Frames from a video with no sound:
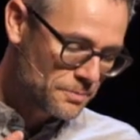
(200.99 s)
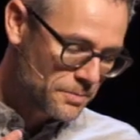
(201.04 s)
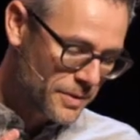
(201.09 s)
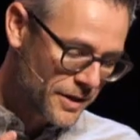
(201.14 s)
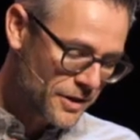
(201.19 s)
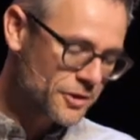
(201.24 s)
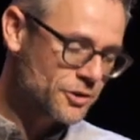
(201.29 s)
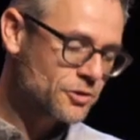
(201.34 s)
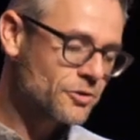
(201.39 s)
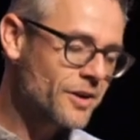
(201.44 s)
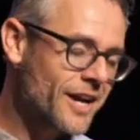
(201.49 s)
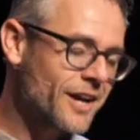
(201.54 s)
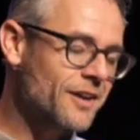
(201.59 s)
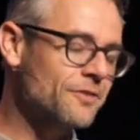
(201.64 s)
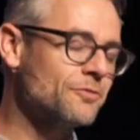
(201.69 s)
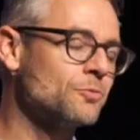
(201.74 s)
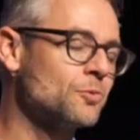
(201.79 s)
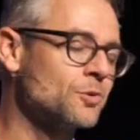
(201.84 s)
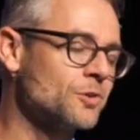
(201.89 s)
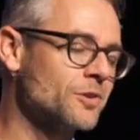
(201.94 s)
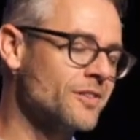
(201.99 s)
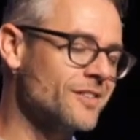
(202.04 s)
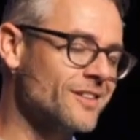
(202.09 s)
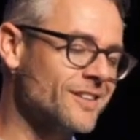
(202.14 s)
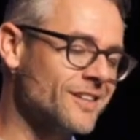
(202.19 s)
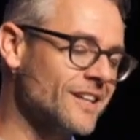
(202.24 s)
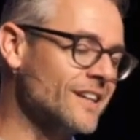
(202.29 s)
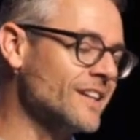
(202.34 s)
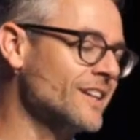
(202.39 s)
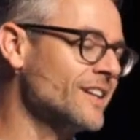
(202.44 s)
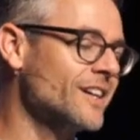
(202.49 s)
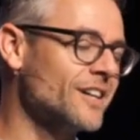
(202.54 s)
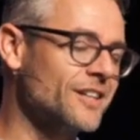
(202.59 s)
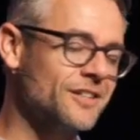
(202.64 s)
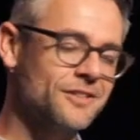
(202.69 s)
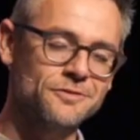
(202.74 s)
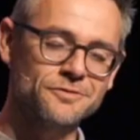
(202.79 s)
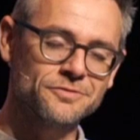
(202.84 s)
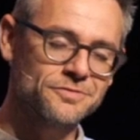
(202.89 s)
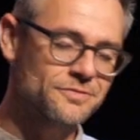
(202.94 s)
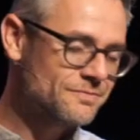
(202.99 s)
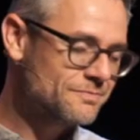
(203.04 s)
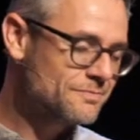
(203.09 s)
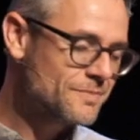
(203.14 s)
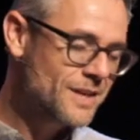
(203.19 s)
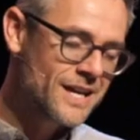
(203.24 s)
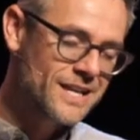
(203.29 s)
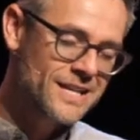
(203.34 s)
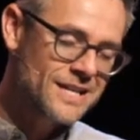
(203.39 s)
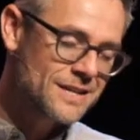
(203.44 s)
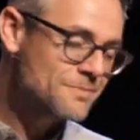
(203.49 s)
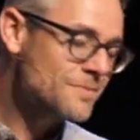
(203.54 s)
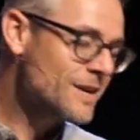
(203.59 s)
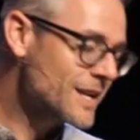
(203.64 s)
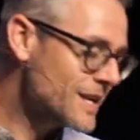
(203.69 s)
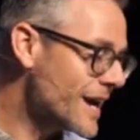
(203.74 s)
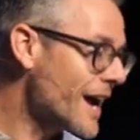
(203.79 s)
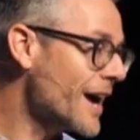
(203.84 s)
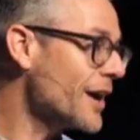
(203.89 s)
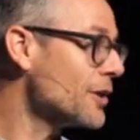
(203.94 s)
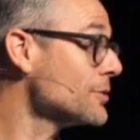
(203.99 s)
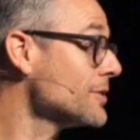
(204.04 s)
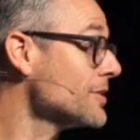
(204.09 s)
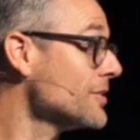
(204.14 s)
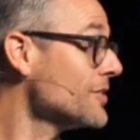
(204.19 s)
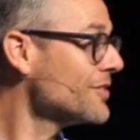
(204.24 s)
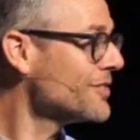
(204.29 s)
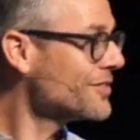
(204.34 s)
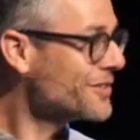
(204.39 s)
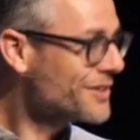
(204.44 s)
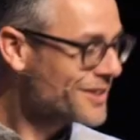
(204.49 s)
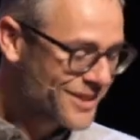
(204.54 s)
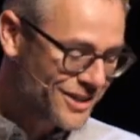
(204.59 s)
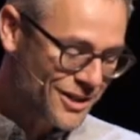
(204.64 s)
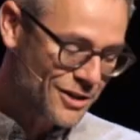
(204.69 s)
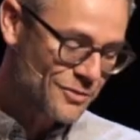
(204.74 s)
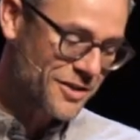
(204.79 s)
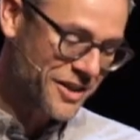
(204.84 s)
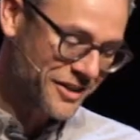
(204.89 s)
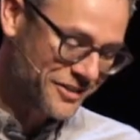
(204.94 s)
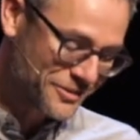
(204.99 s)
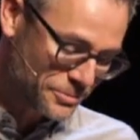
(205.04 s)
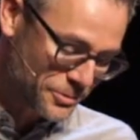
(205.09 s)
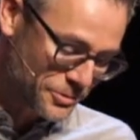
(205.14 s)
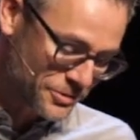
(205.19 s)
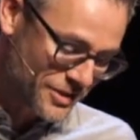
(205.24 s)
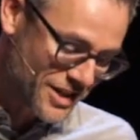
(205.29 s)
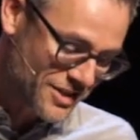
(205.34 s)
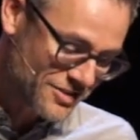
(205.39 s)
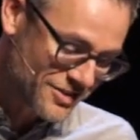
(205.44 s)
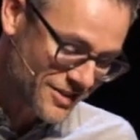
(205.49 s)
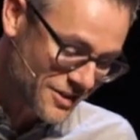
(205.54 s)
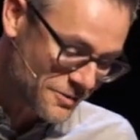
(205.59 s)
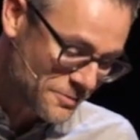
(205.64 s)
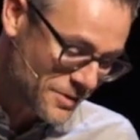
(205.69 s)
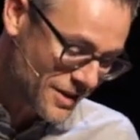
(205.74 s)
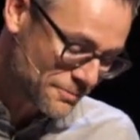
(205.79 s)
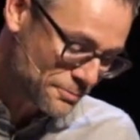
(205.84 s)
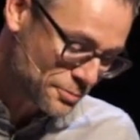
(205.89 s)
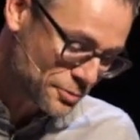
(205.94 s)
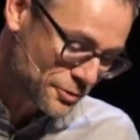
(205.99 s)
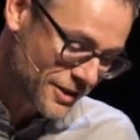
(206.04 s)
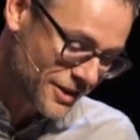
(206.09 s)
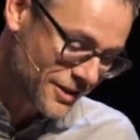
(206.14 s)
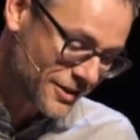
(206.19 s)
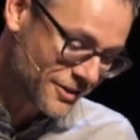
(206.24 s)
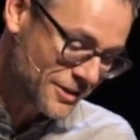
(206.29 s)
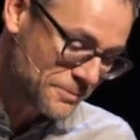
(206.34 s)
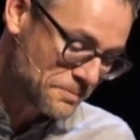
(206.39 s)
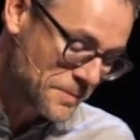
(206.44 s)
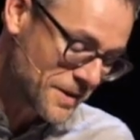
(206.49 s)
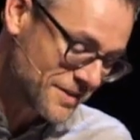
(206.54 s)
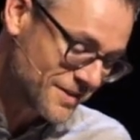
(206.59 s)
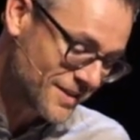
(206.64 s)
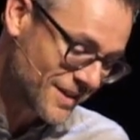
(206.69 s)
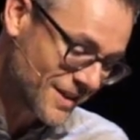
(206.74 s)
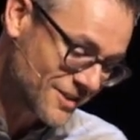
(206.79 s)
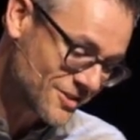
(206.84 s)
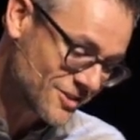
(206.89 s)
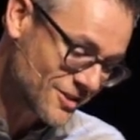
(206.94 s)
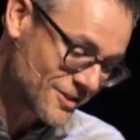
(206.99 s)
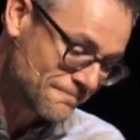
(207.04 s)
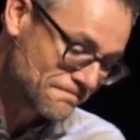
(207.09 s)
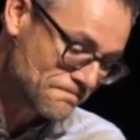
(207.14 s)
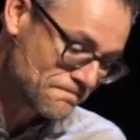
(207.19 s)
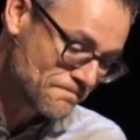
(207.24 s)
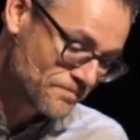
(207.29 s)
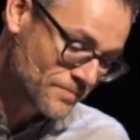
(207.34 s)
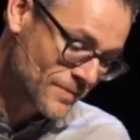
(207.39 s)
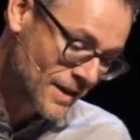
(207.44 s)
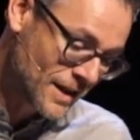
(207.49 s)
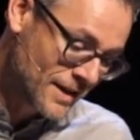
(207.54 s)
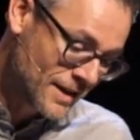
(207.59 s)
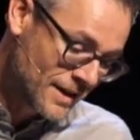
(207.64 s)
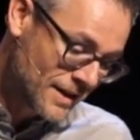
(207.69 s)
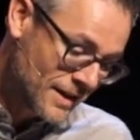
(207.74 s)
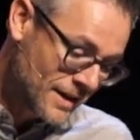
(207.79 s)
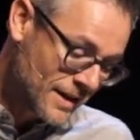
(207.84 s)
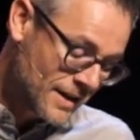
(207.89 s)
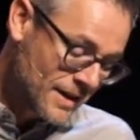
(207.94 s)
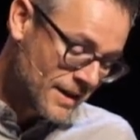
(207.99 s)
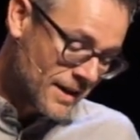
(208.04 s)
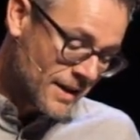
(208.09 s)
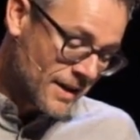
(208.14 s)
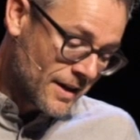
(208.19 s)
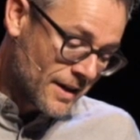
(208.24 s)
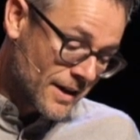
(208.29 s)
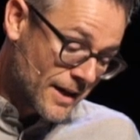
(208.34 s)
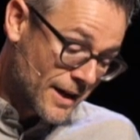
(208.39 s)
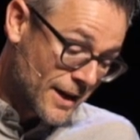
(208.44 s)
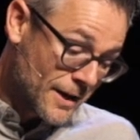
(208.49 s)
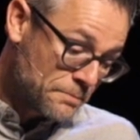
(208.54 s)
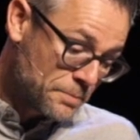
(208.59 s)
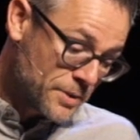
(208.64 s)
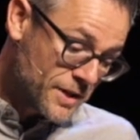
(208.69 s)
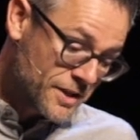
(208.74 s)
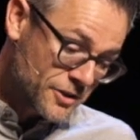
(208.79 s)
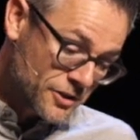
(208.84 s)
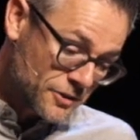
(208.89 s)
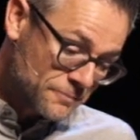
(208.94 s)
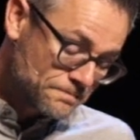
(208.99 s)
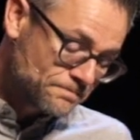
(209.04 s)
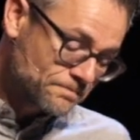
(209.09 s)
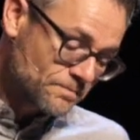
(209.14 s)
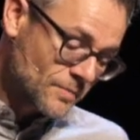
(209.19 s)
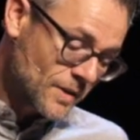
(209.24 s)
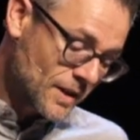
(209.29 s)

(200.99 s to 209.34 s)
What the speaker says: paragraph worthy of many, many hours of exploration and prayer and meditation. Peter,